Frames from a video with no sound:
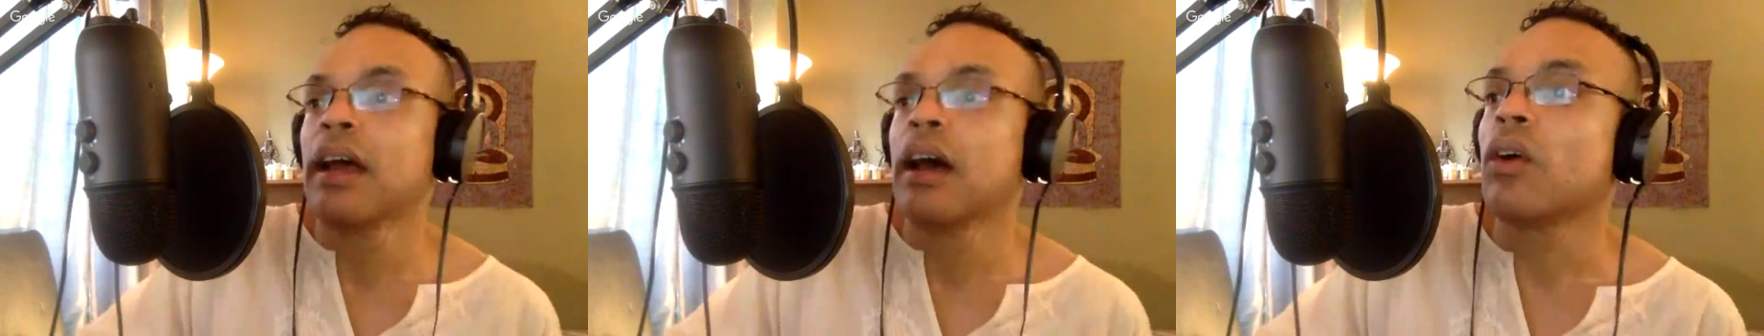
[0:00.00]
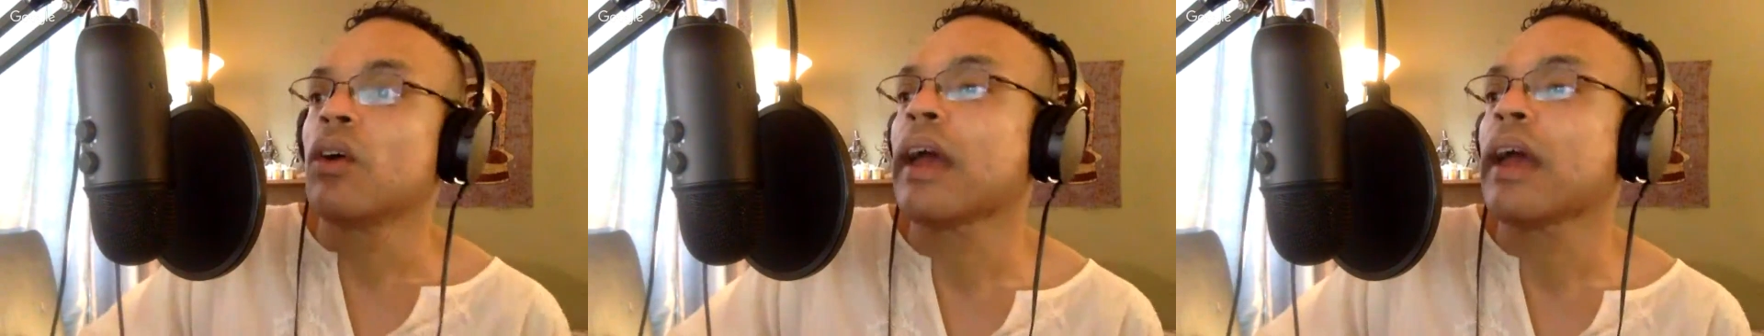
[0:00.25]

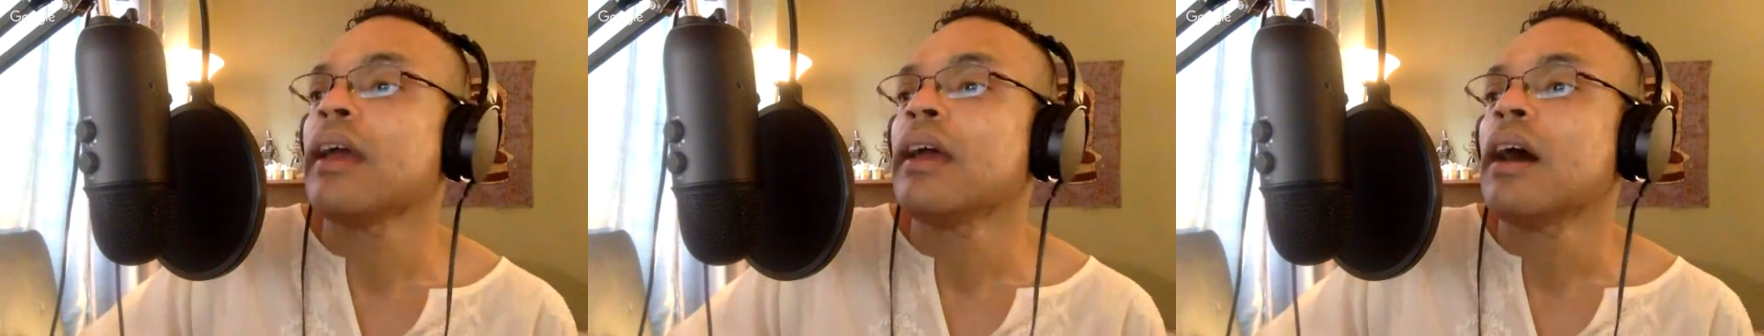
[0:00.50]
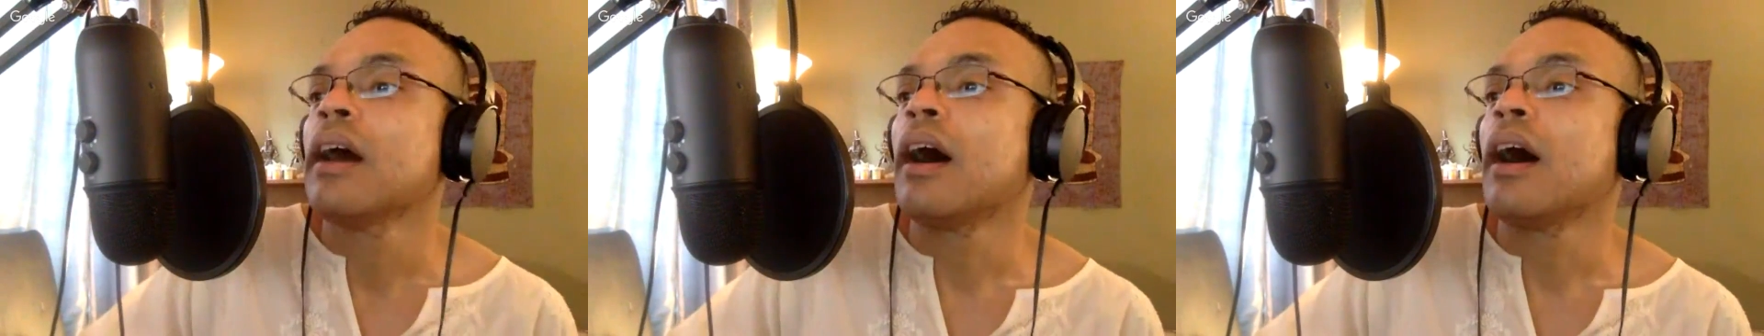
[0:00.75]
okay,
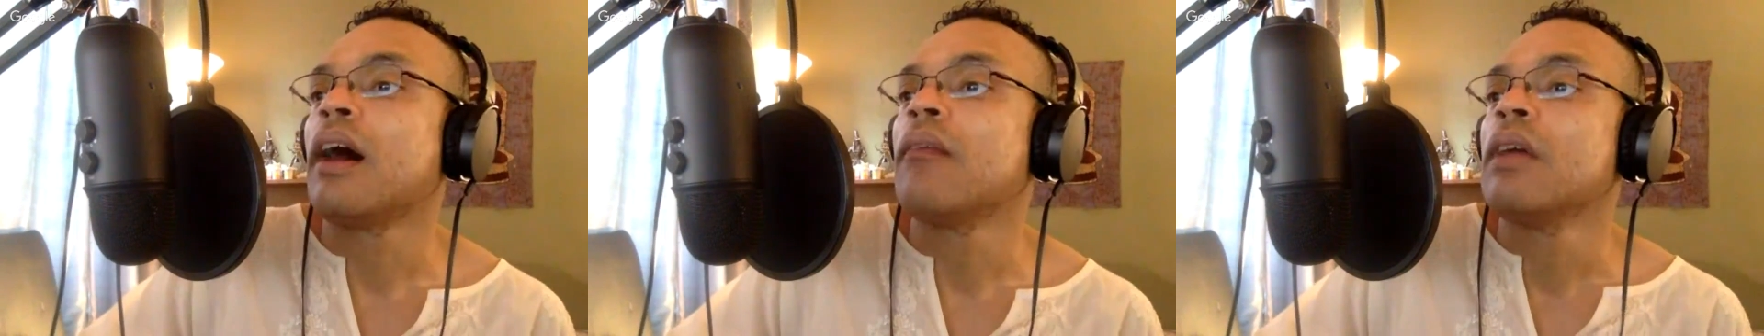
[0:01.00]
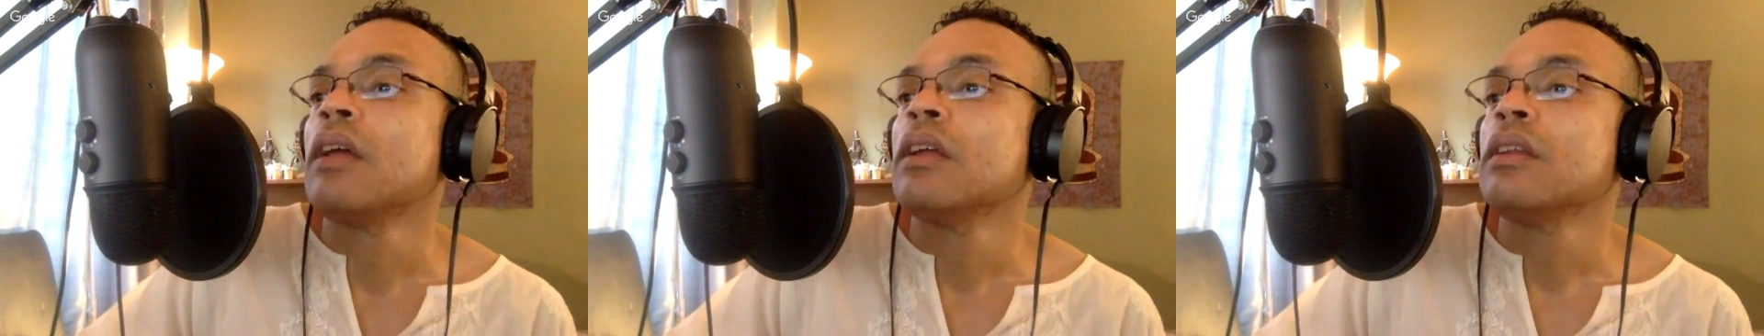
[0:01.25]

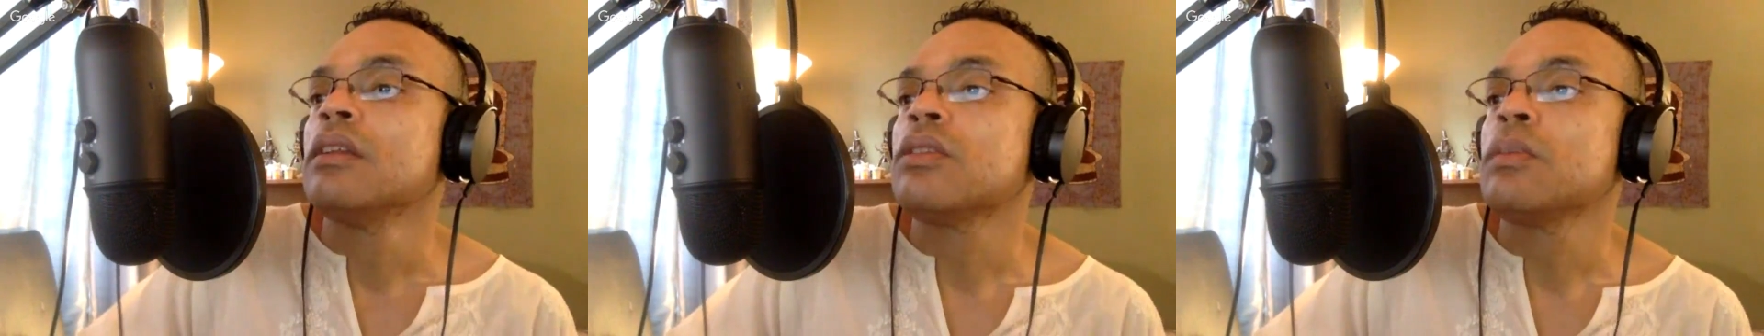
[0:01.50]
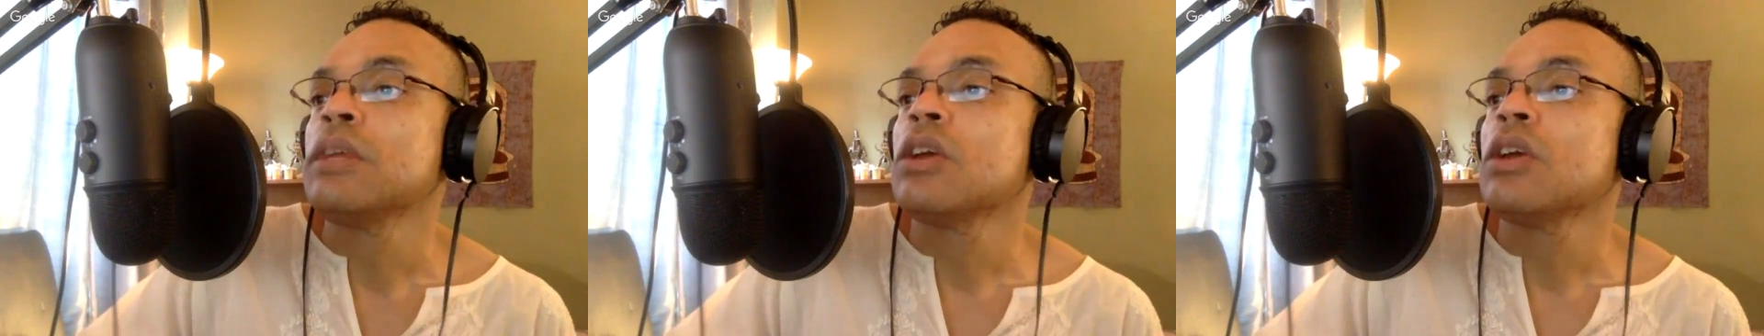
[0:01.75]

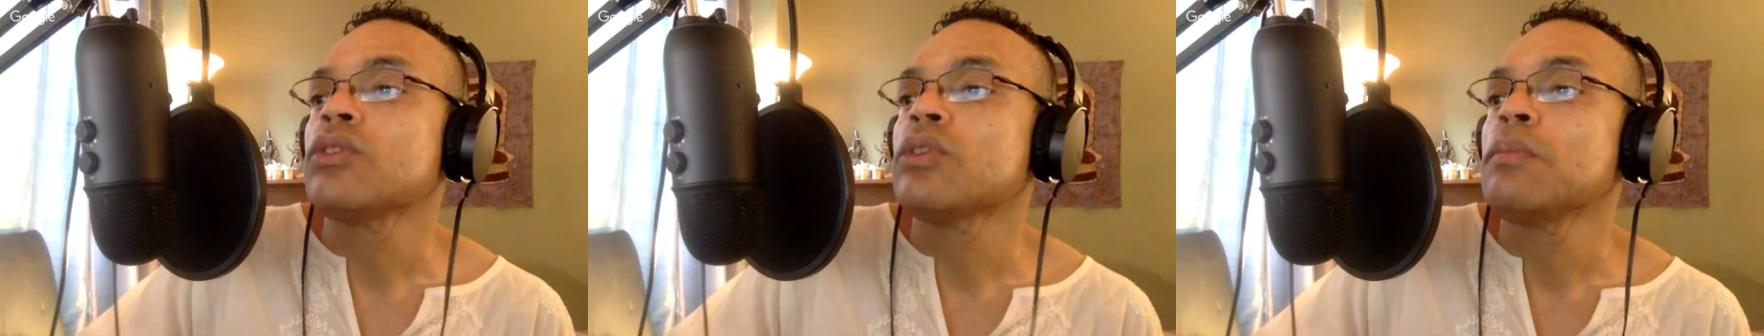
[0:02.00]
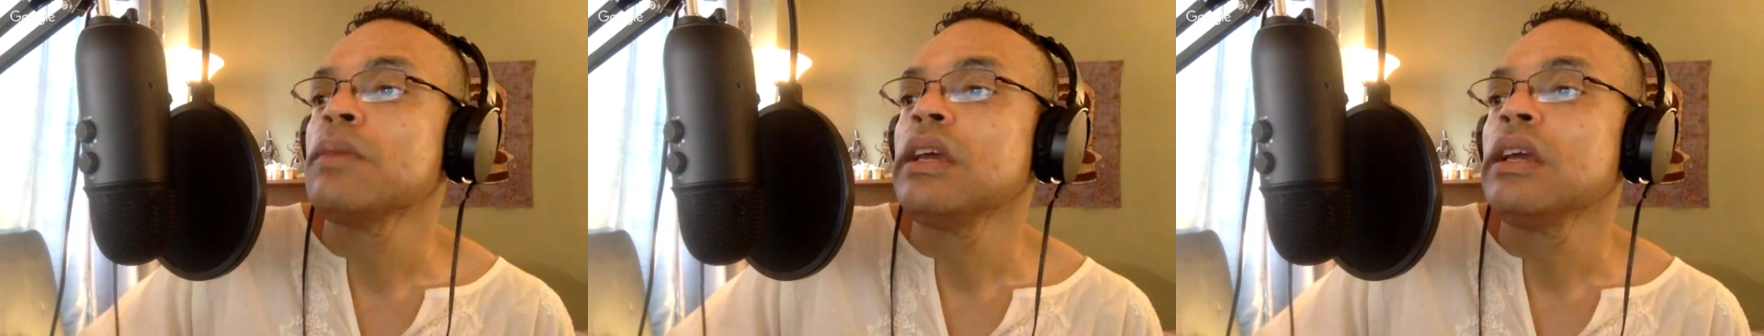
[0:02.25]
to be known
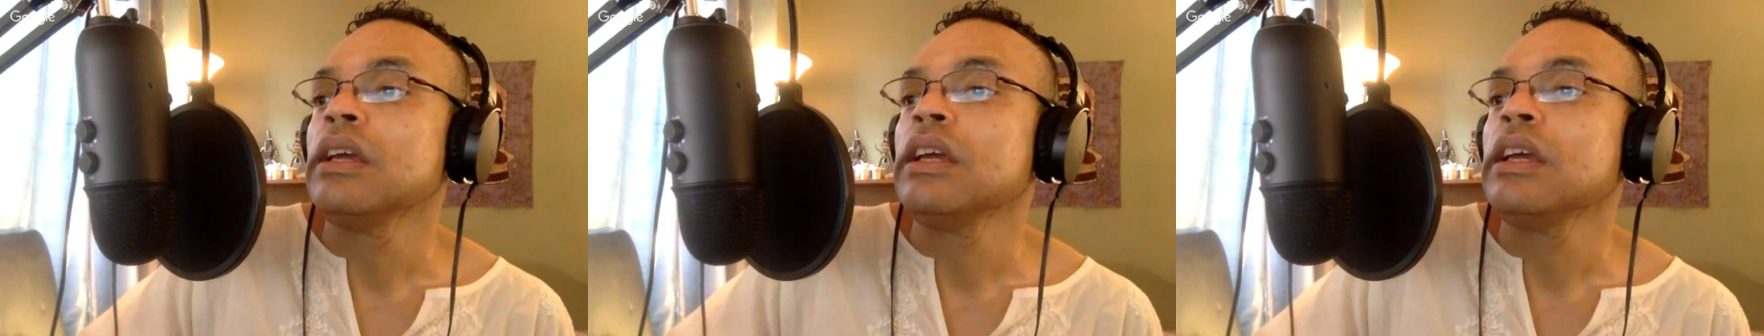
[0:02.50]
to be